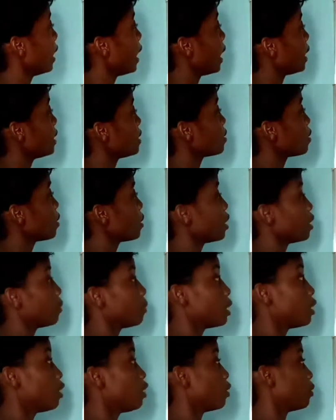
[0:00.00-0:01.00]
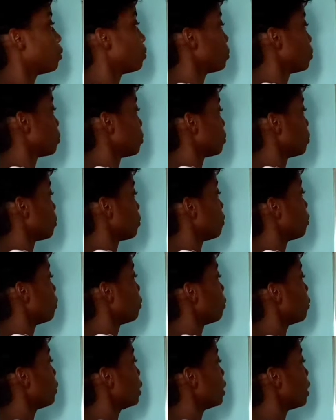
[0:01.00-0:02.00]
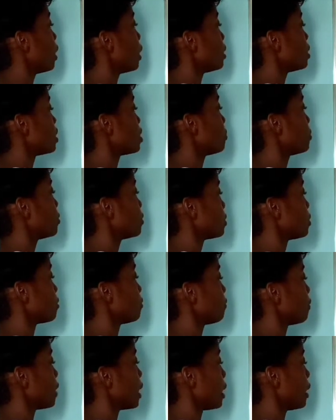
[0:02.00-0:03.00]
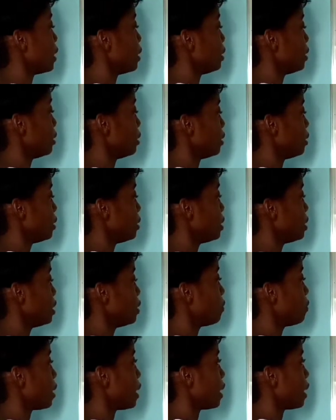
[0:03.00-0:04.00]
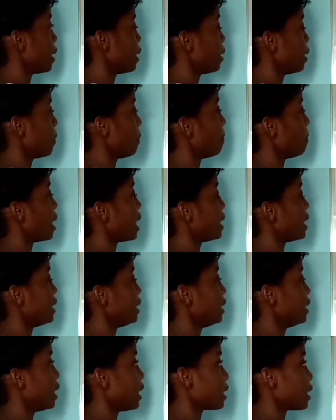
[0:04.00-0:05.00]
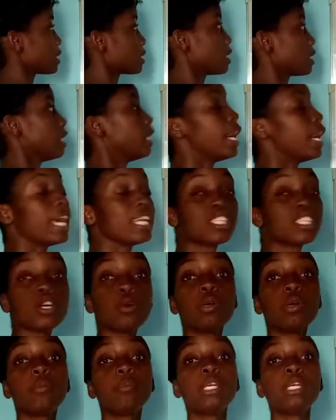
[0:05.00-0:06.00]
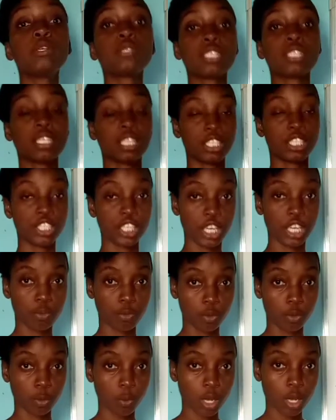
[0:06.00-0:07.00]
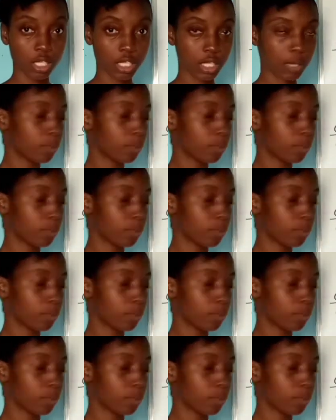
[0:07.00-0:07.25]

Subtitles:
And so here we go. We are supposed to find dy by dx. And so we'll be using the chain rule once